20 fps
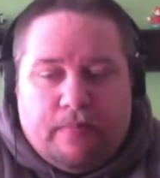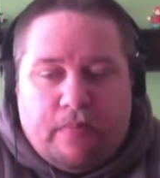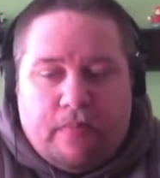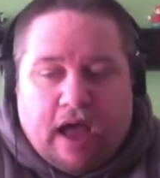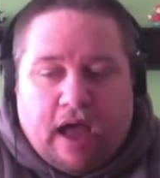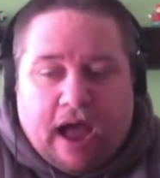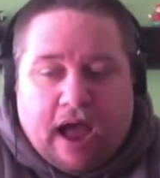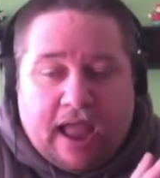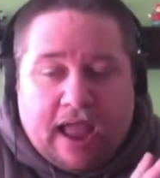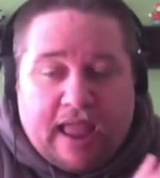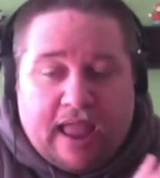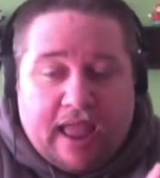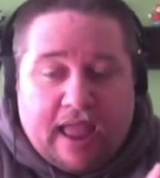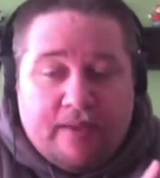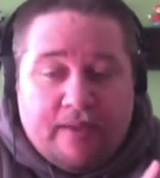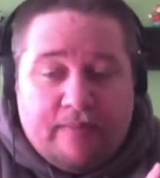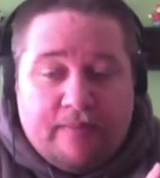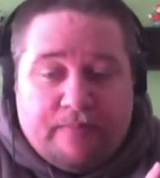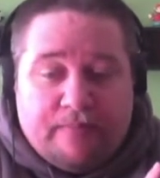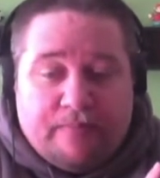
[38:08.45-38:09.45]

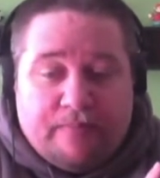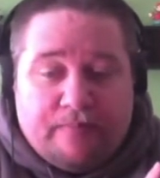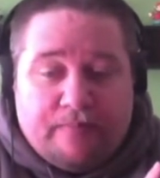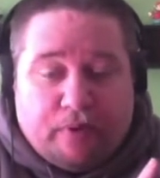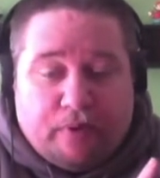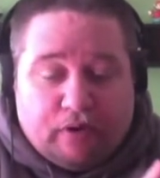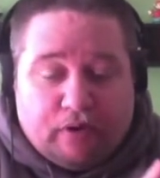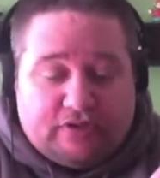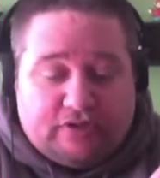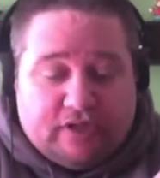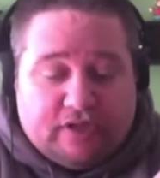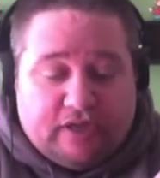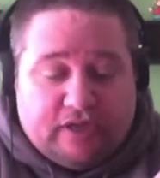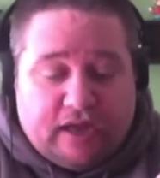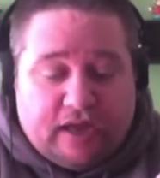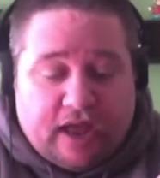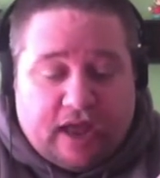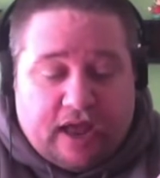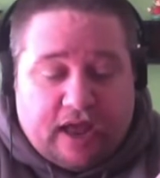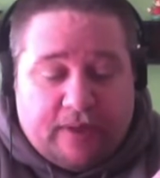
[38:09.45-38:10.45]
am
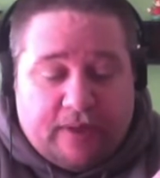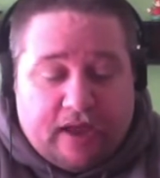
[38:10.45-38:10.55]
personally, I'll